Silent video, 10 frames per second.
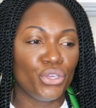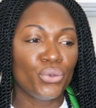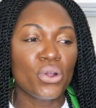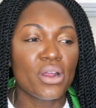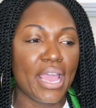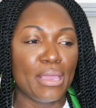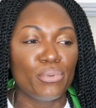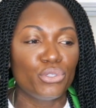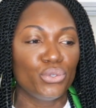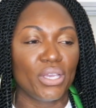You are
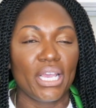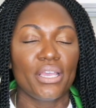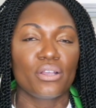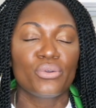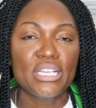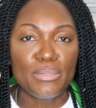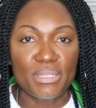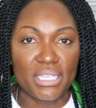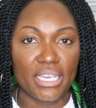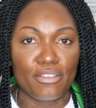able to get
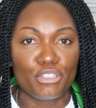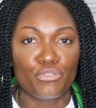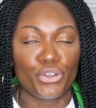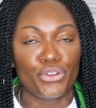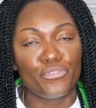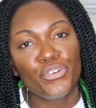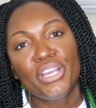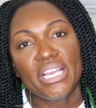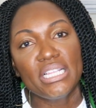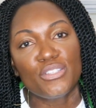Christmas gifts for your
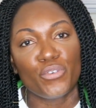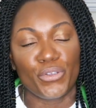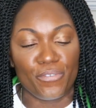friends, for